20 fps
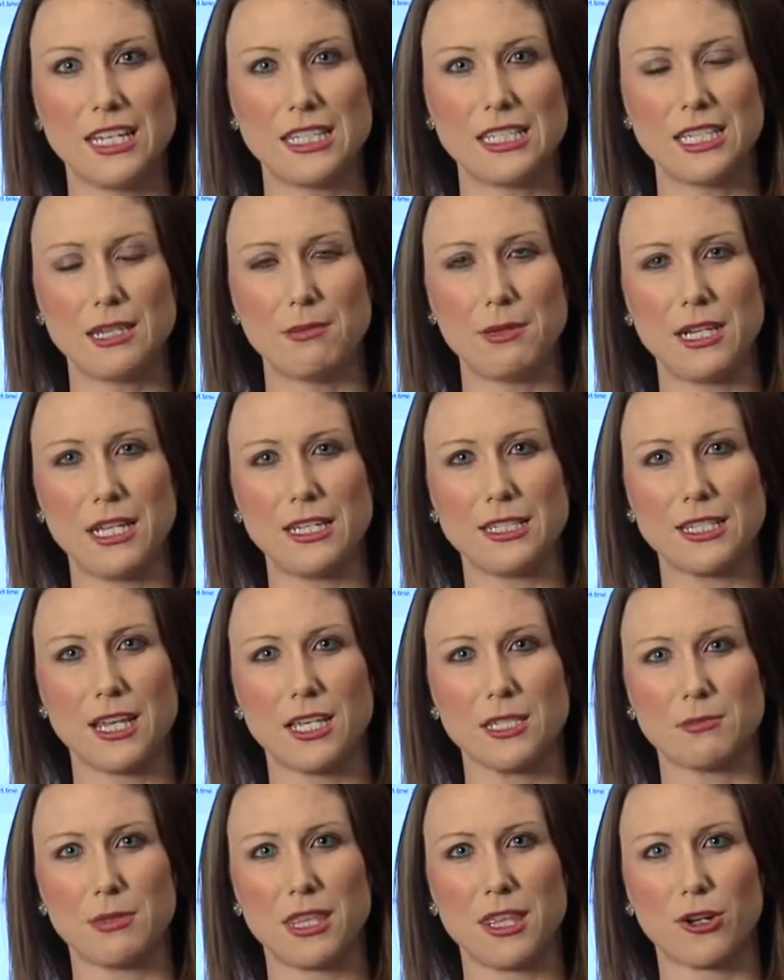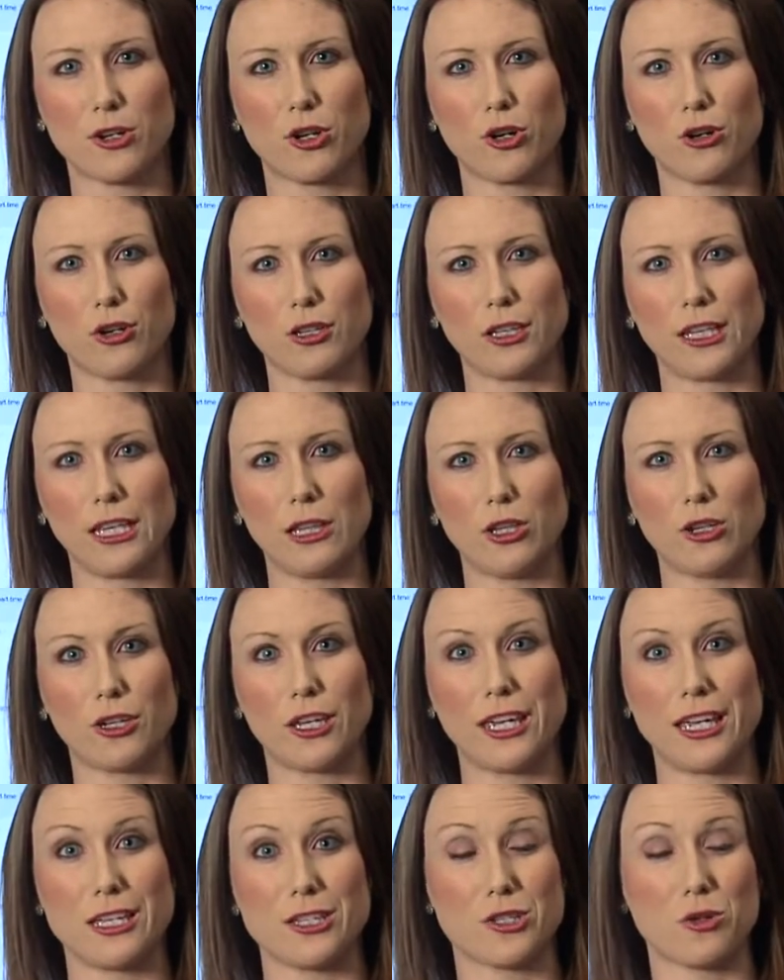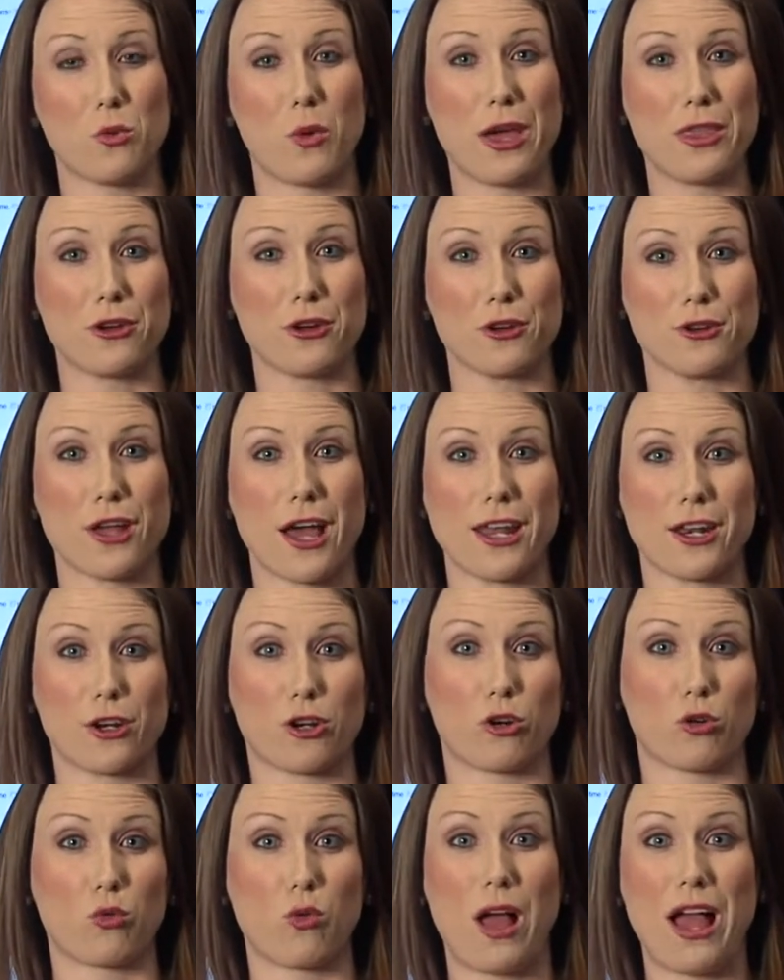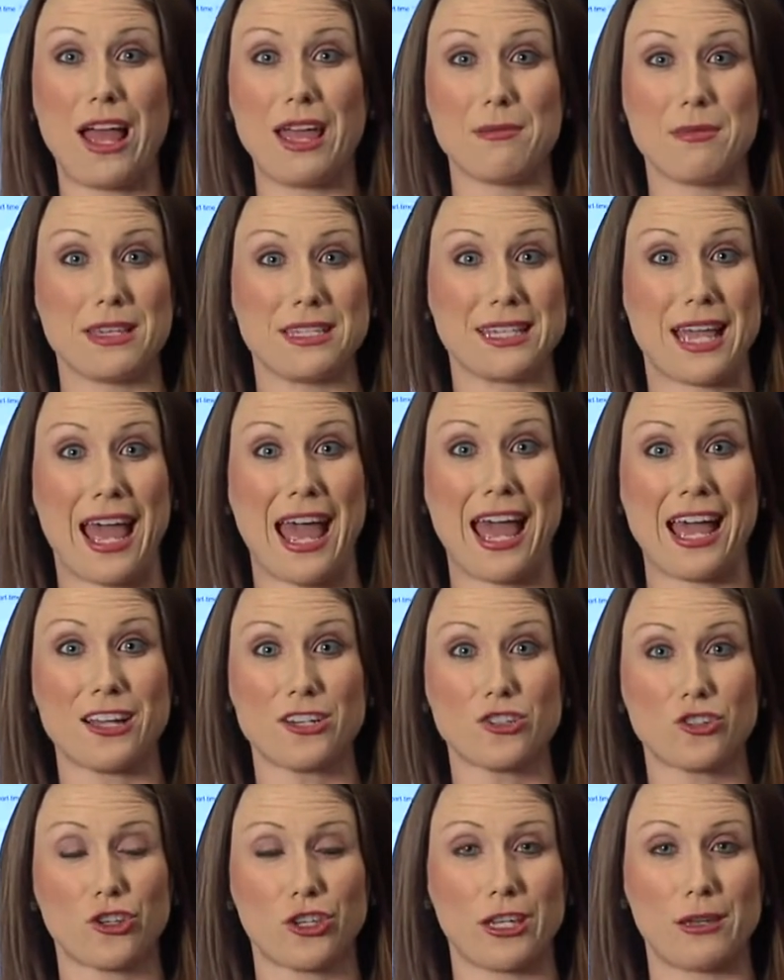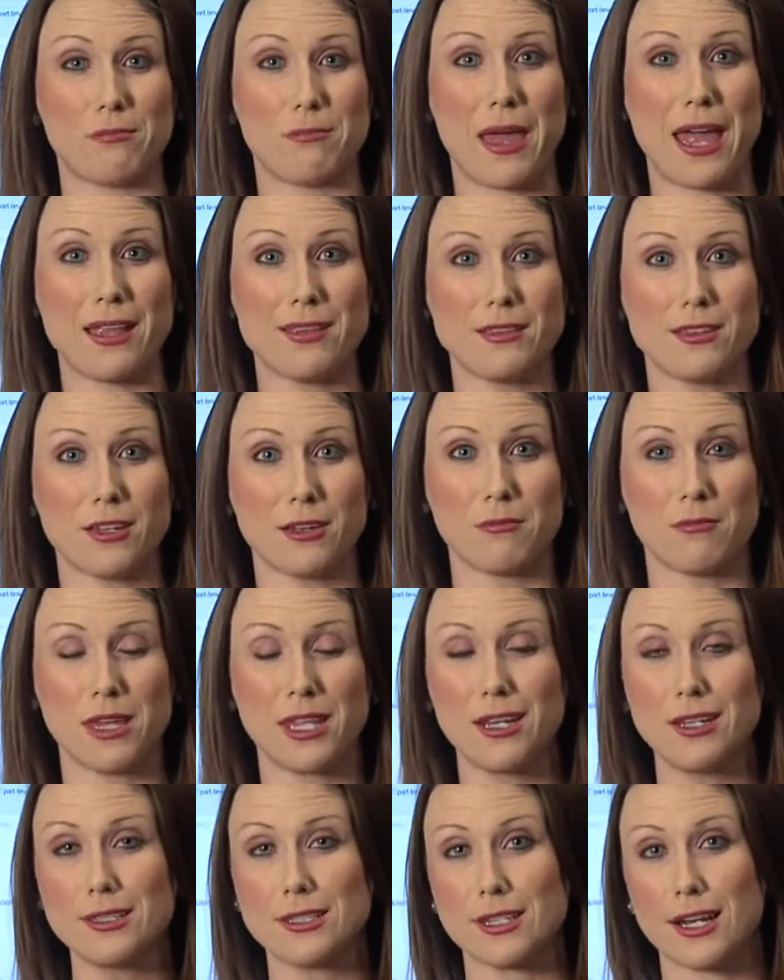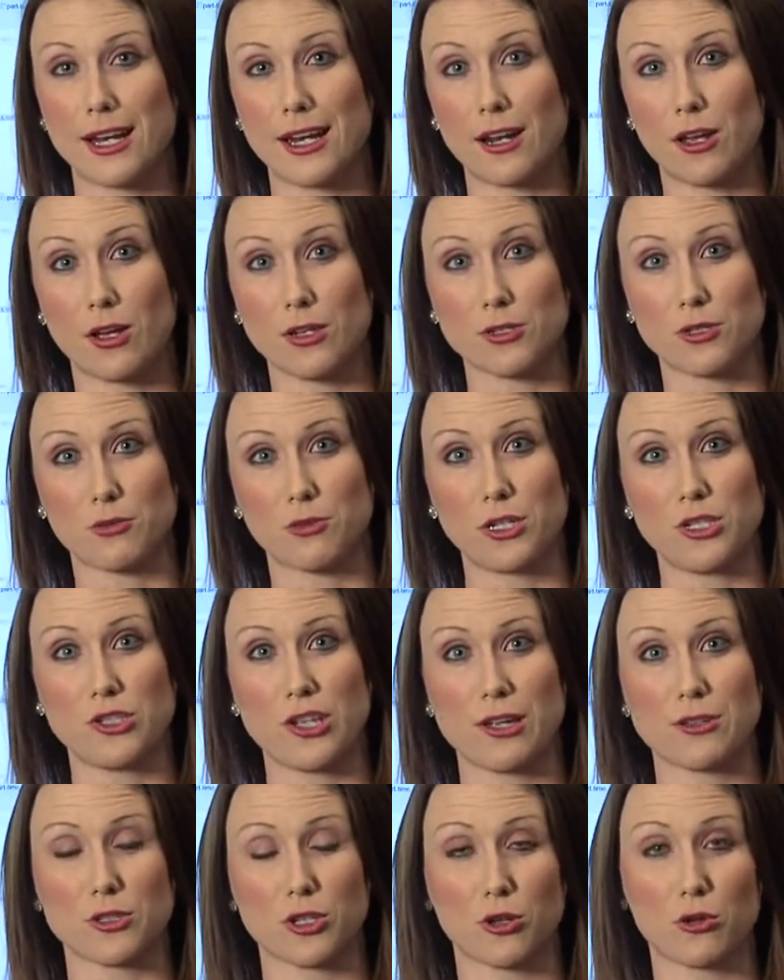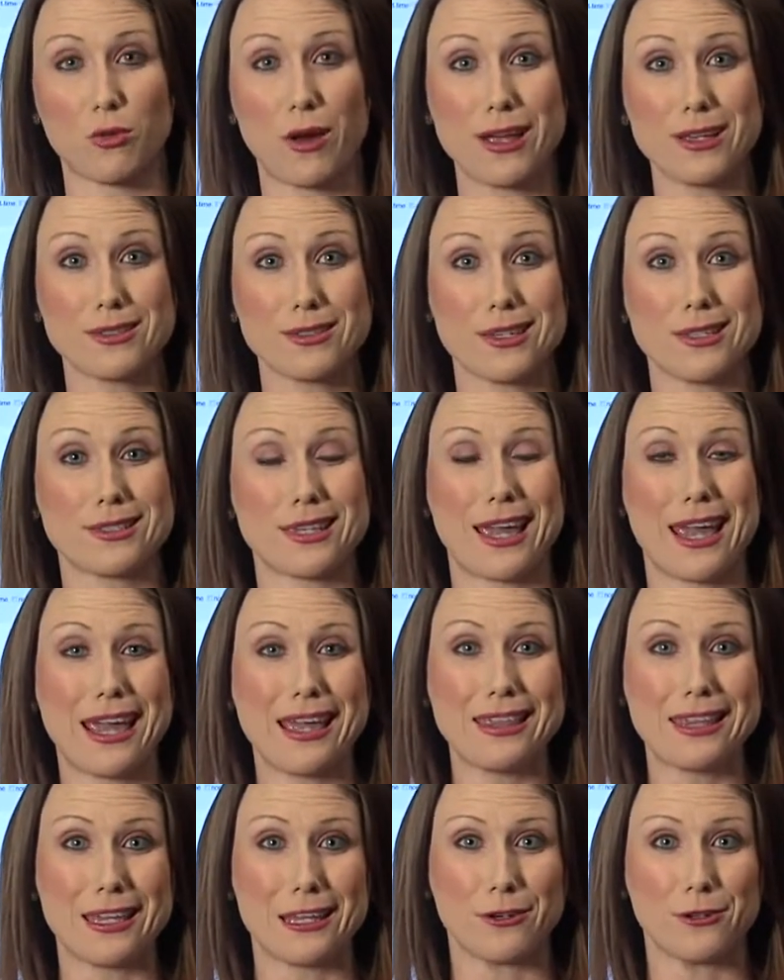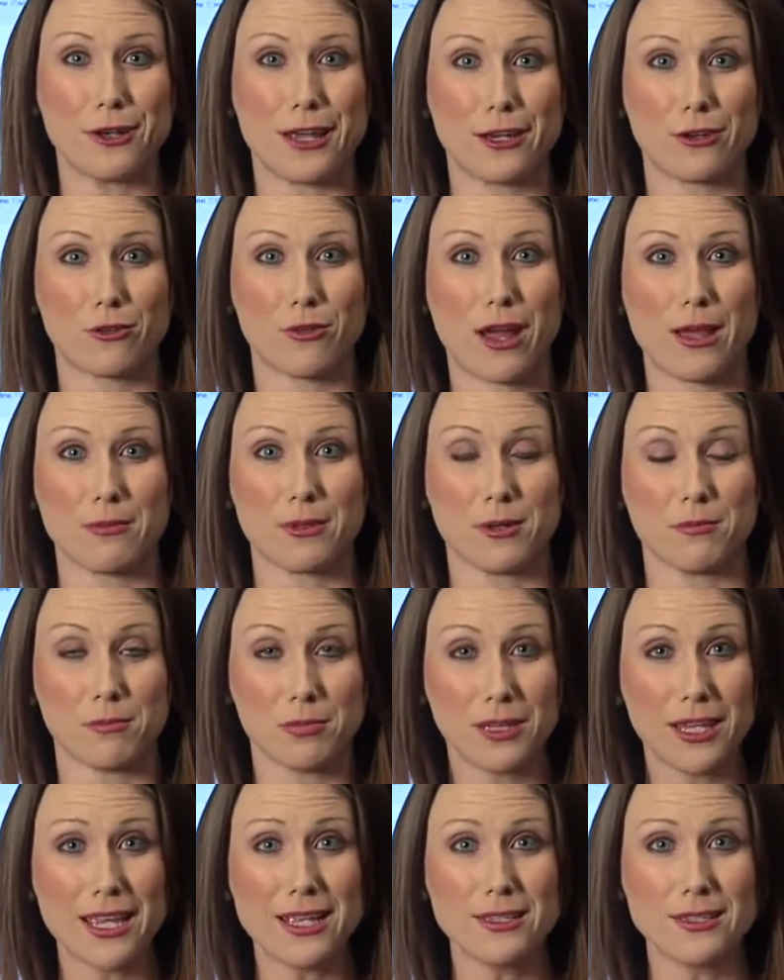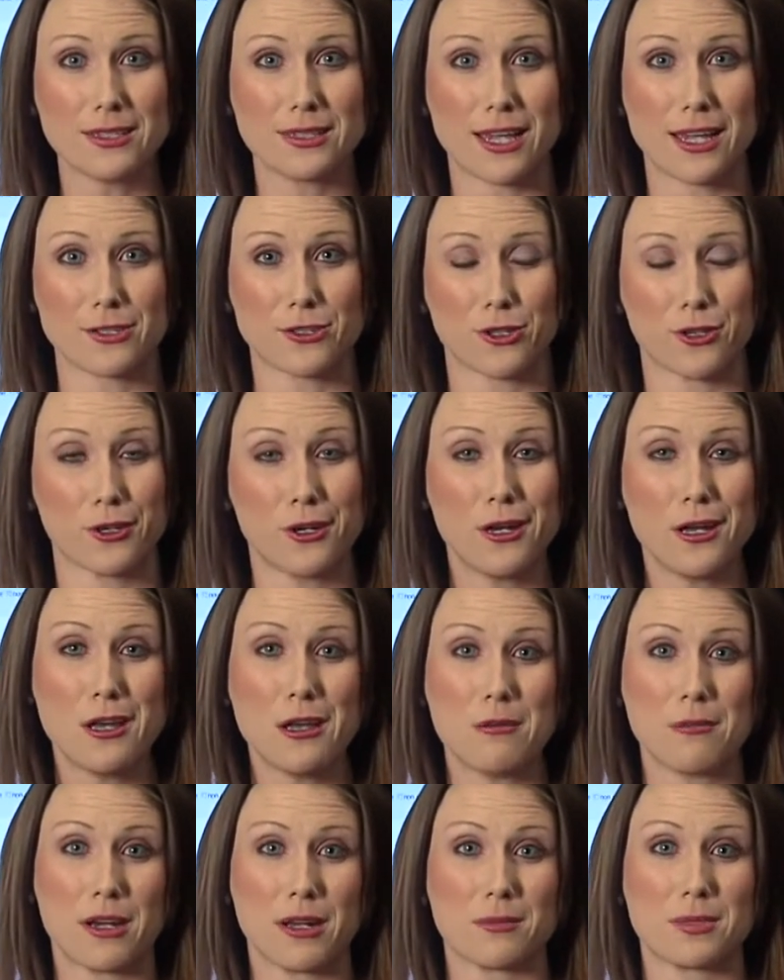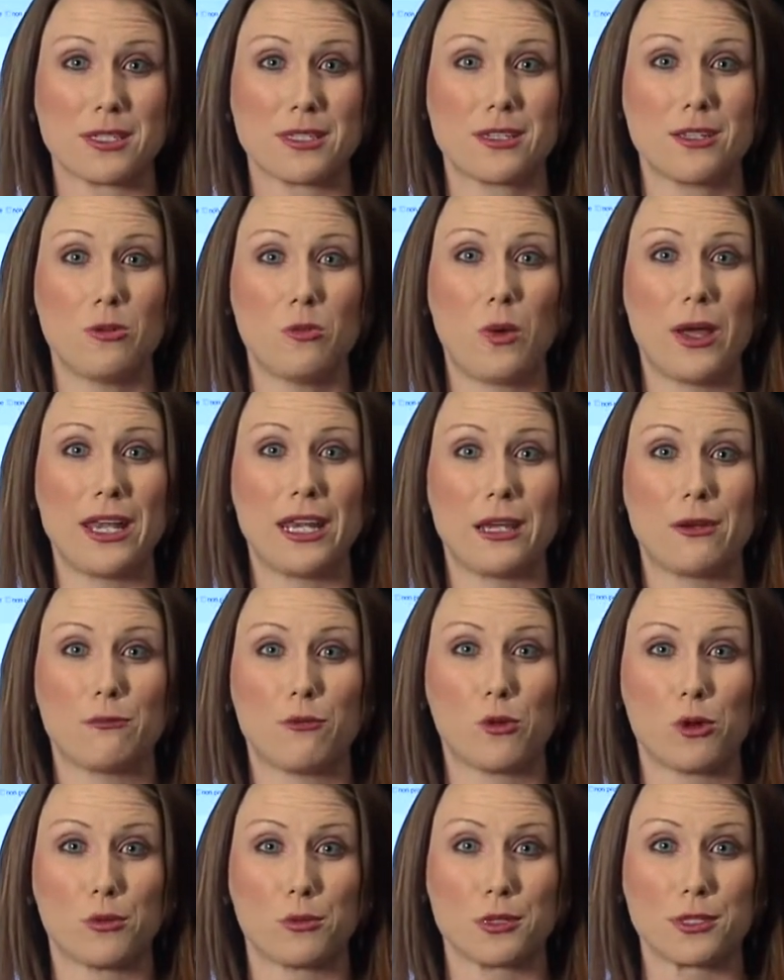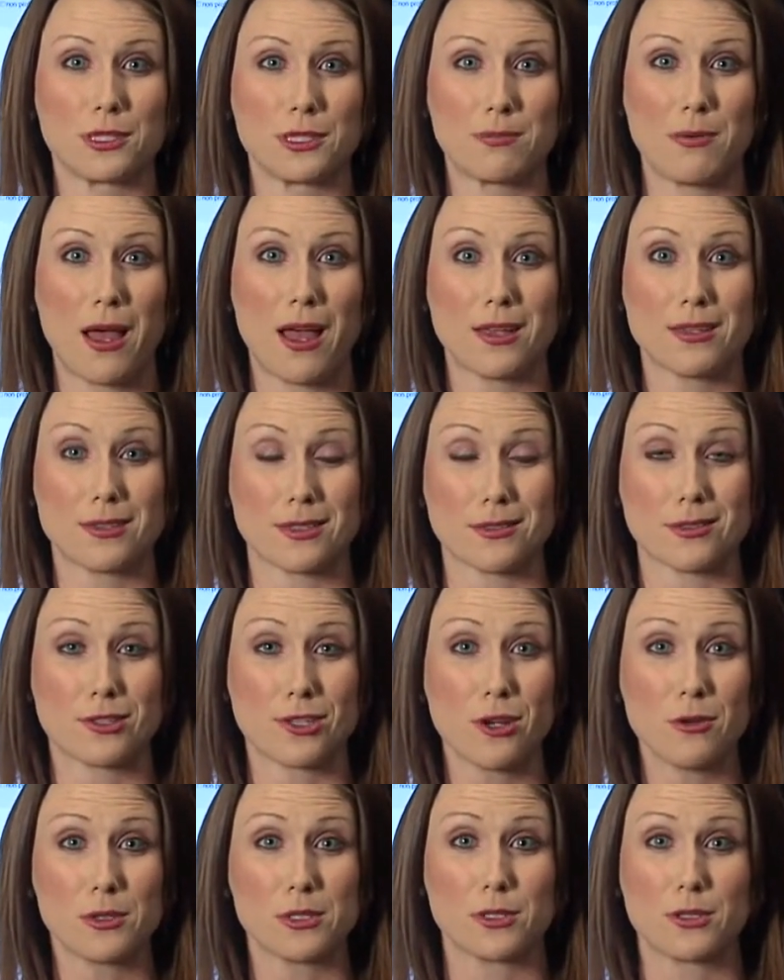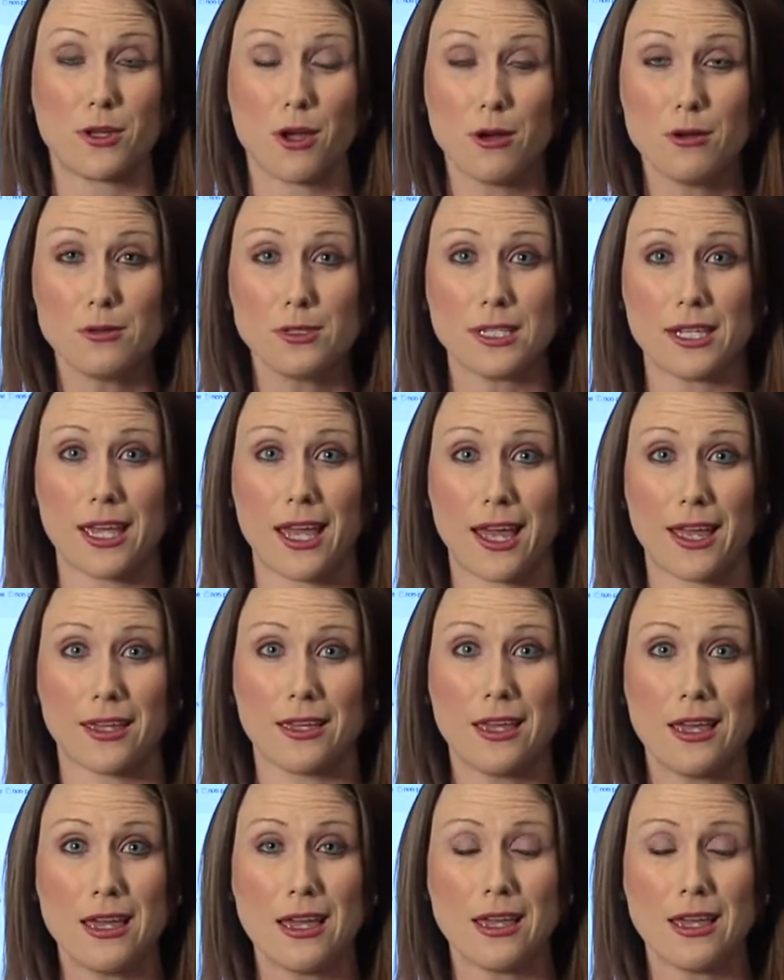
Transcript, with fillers: TPD tells me they're currently looking into whether or not a crime has actually been committed. Tonight, I also reached out to Craigslist and the Internet Crime Complaint Center, but I'm still waiting for a response, and so is Gautier.